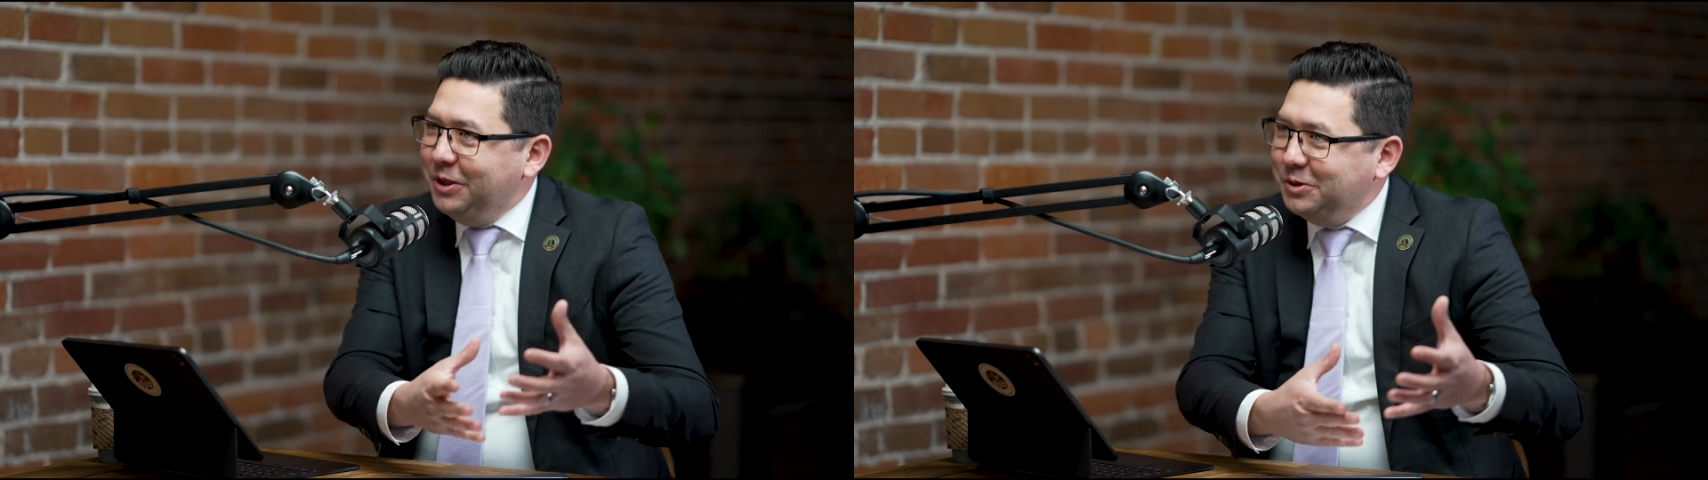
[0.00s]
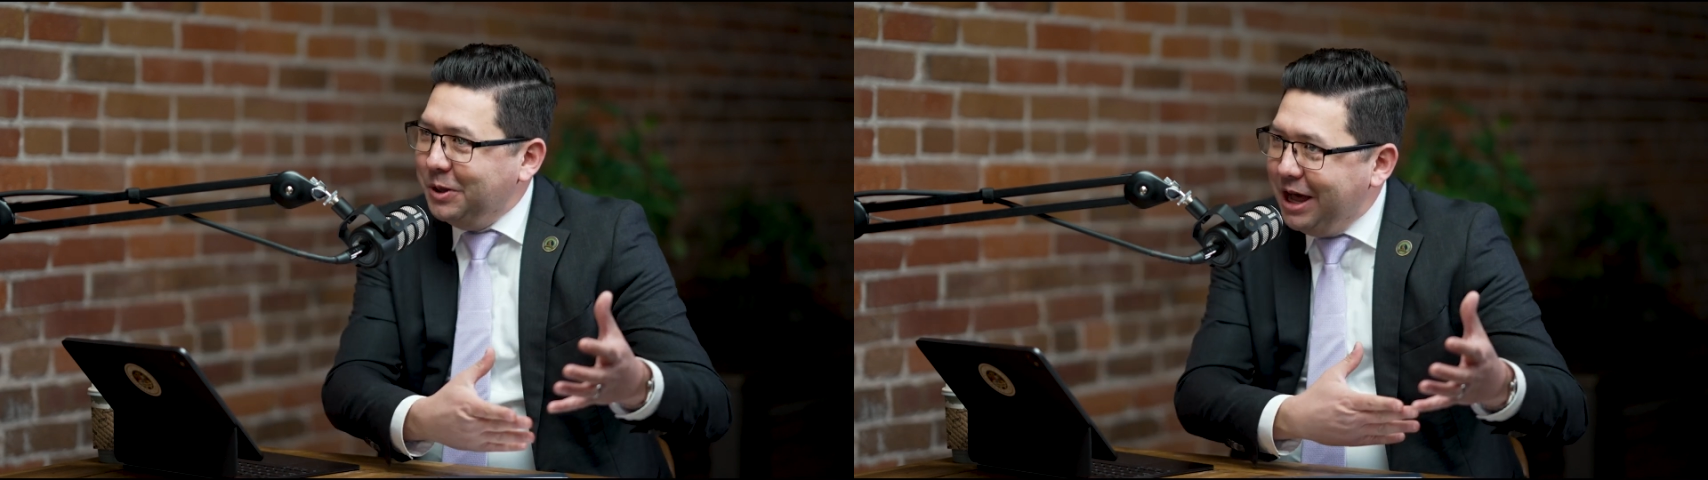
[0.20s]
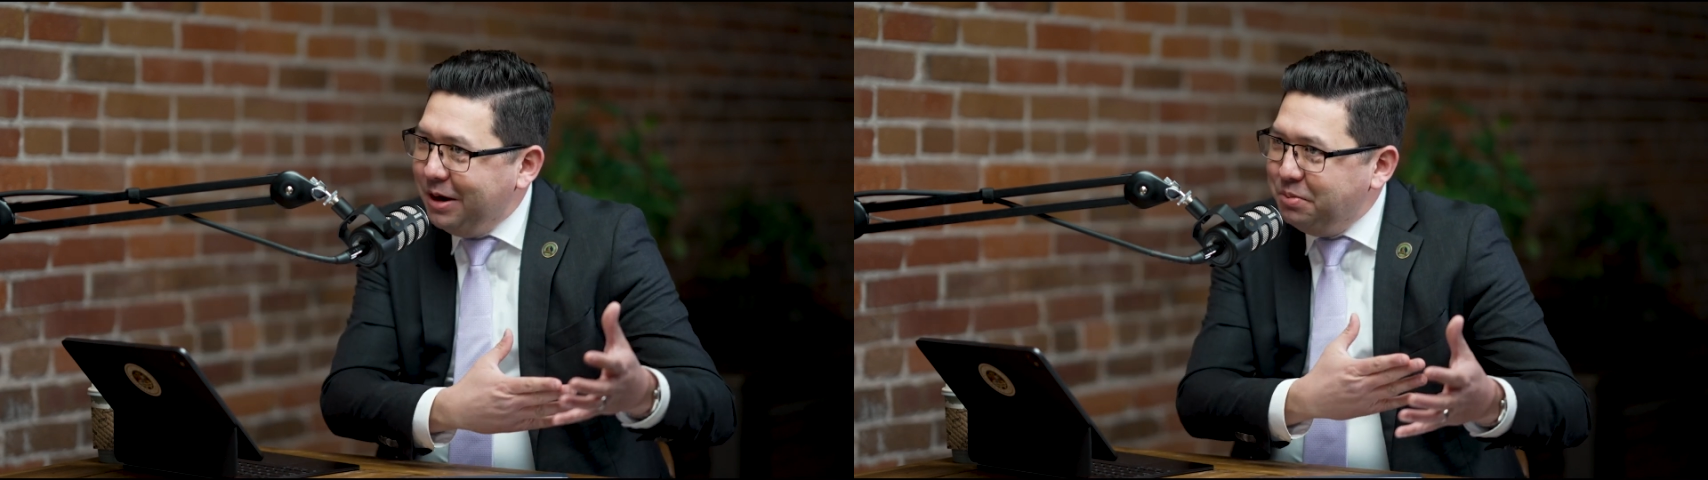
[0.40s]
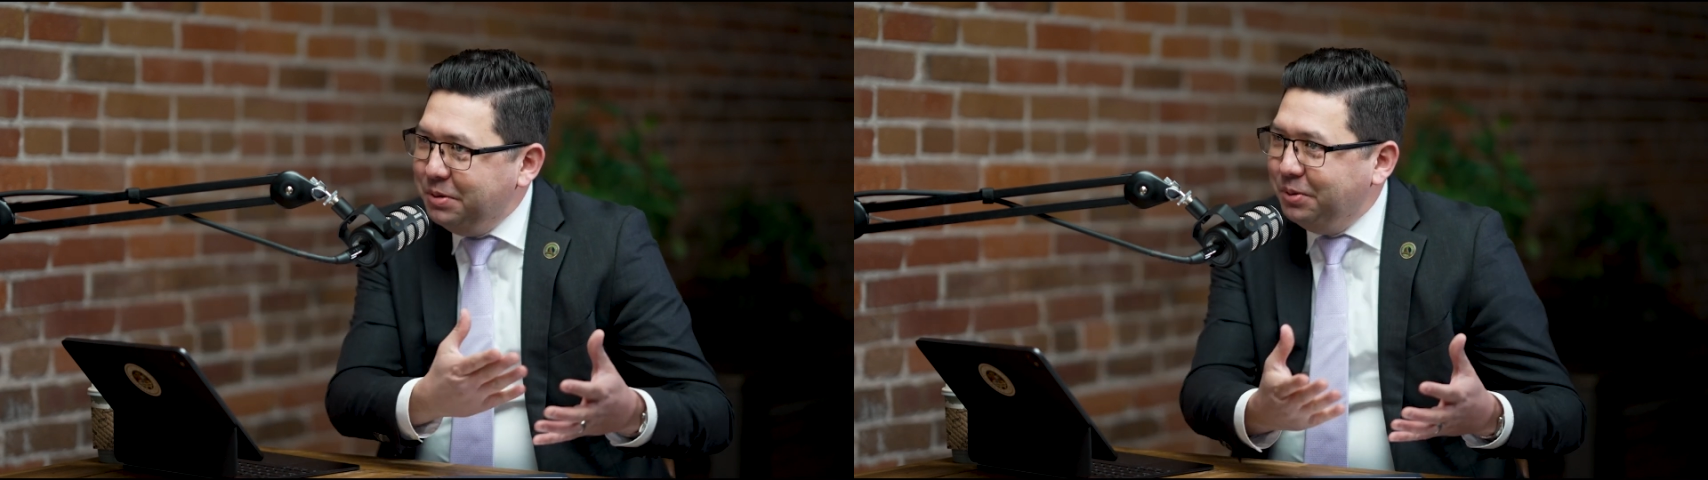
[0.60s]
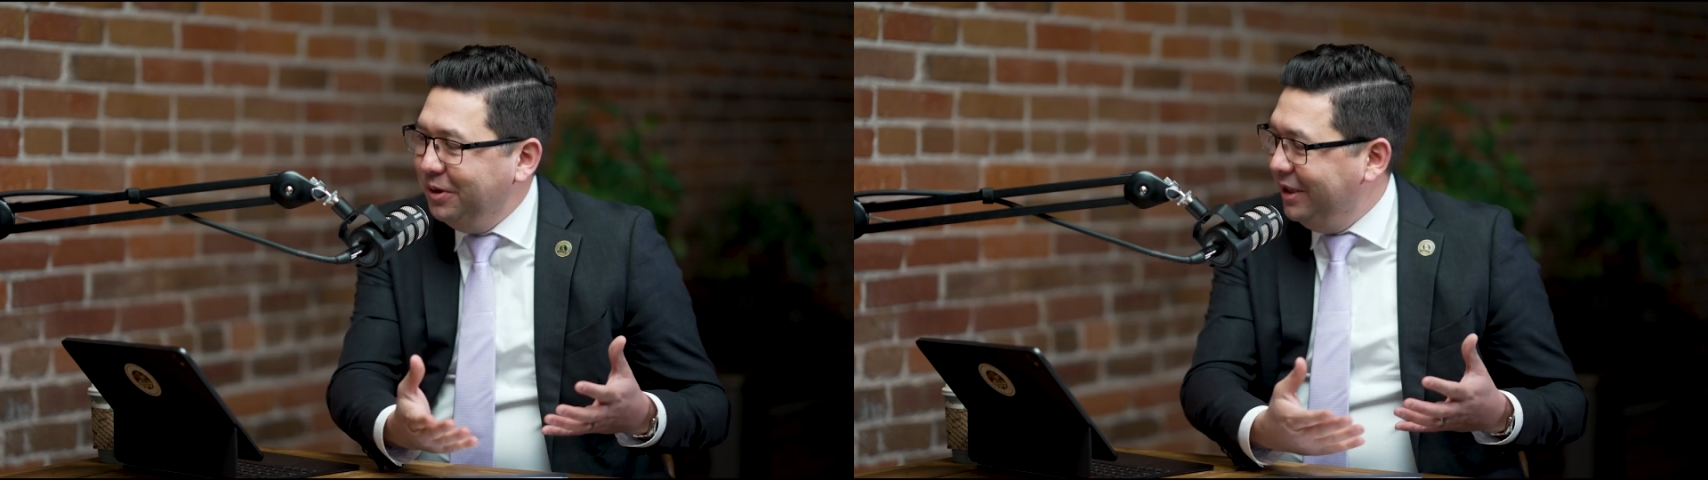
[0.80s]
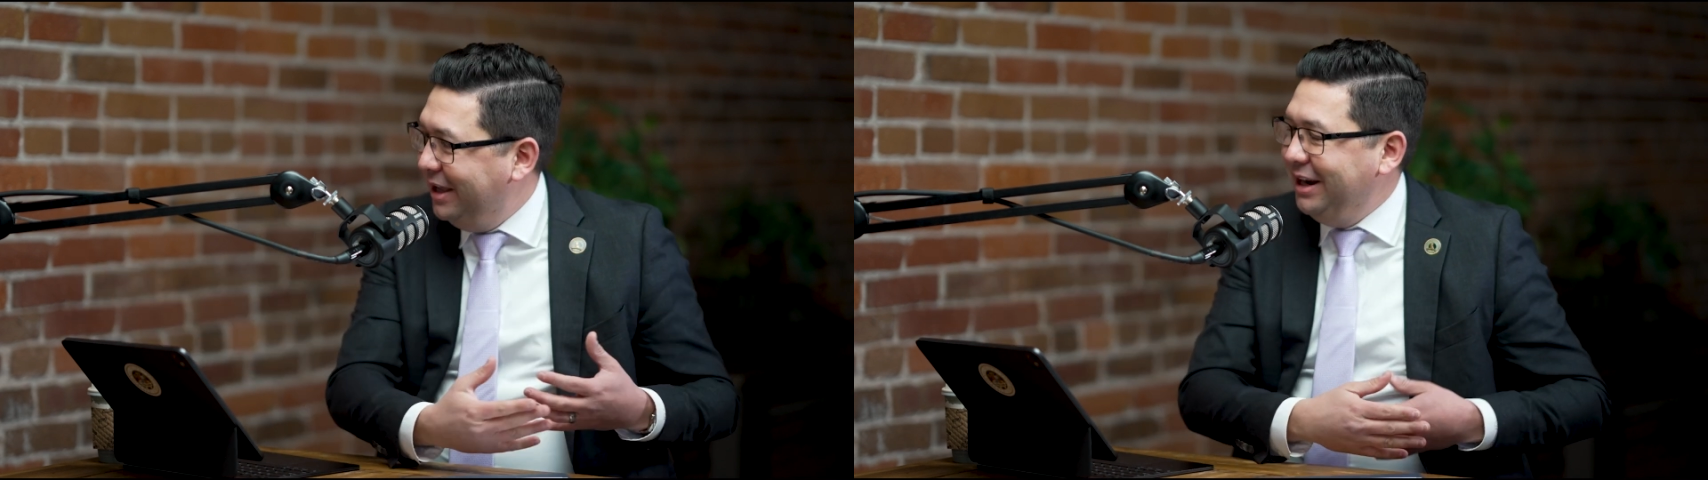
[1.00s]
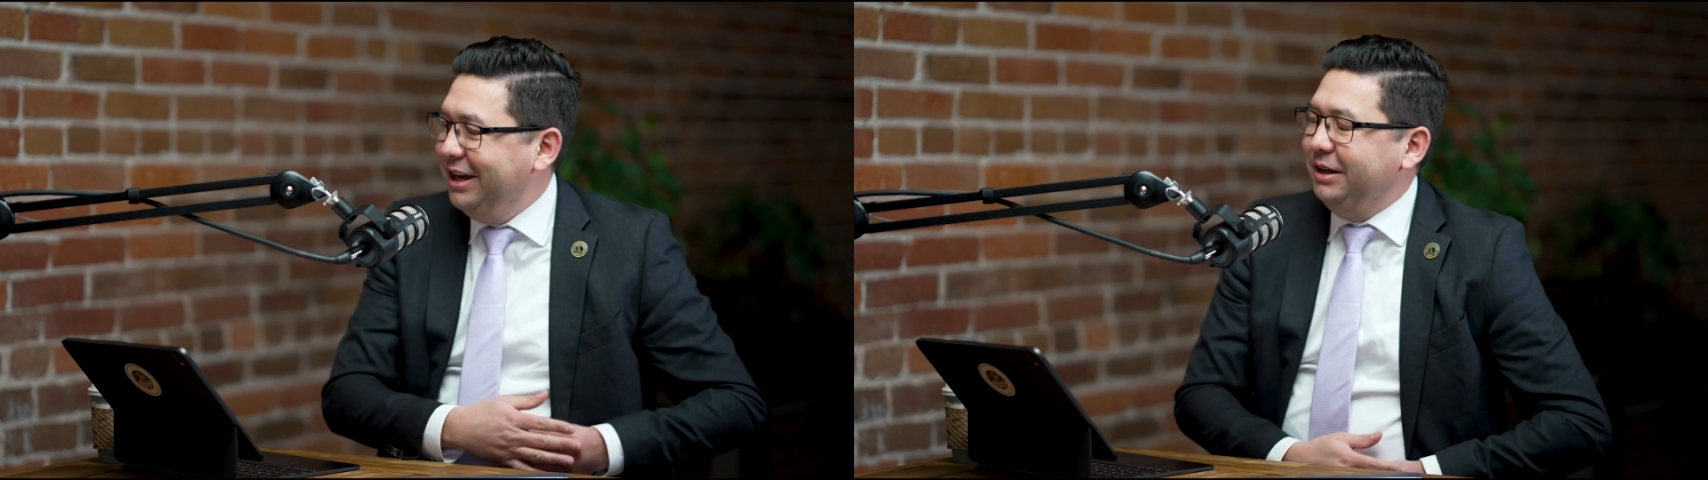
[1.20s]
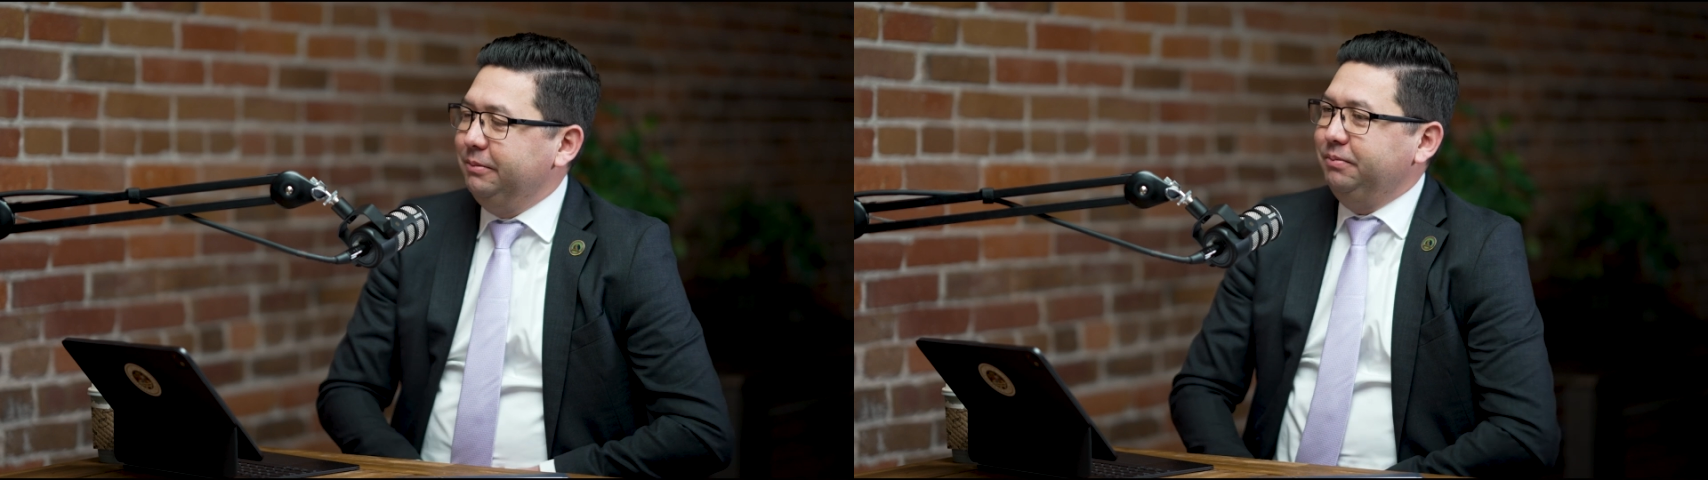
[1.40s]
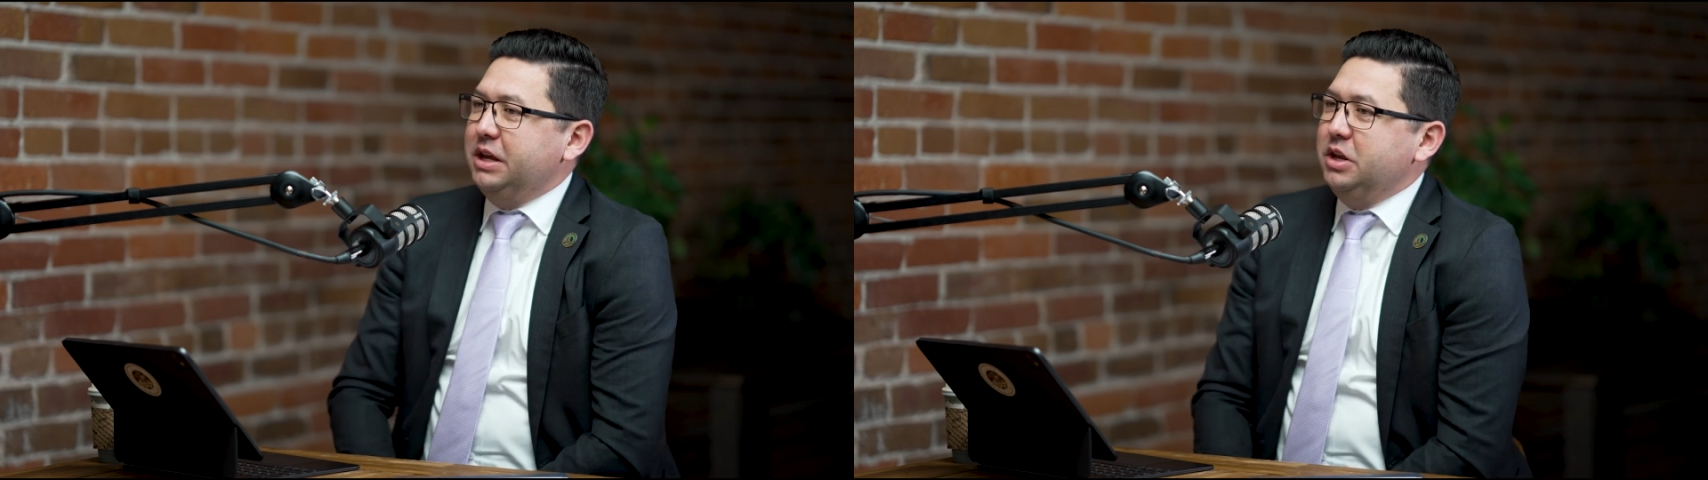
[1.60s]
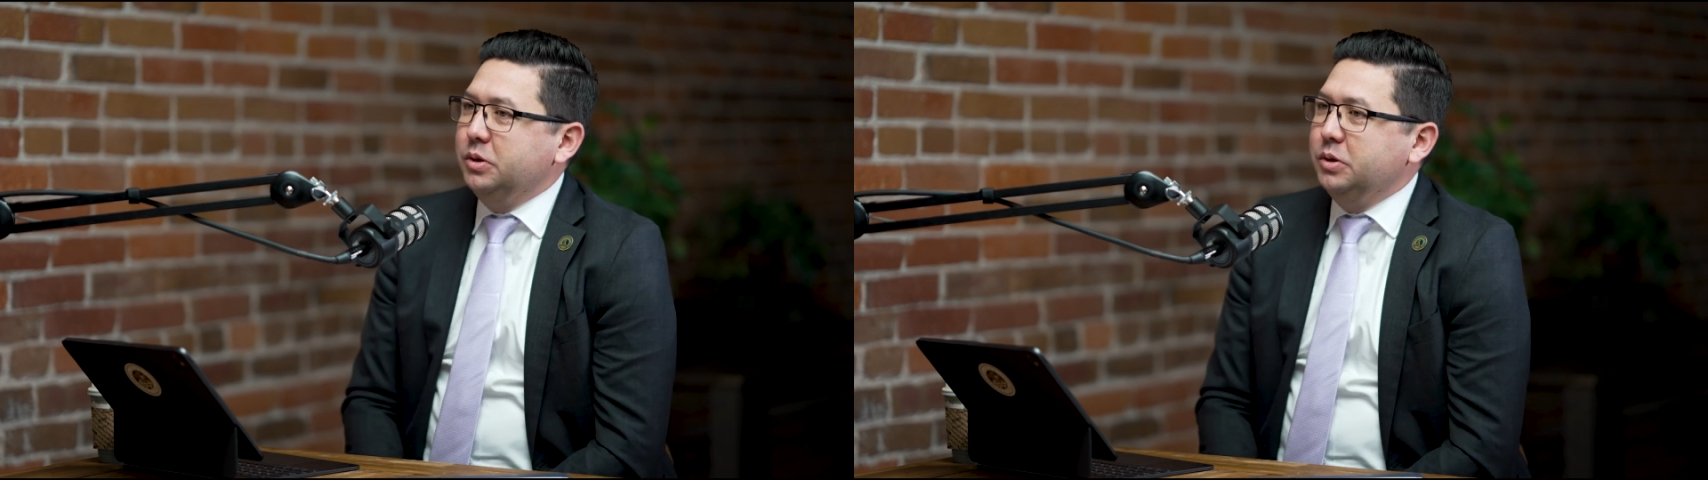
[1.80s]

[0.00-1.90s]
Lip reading: there's a lot of people that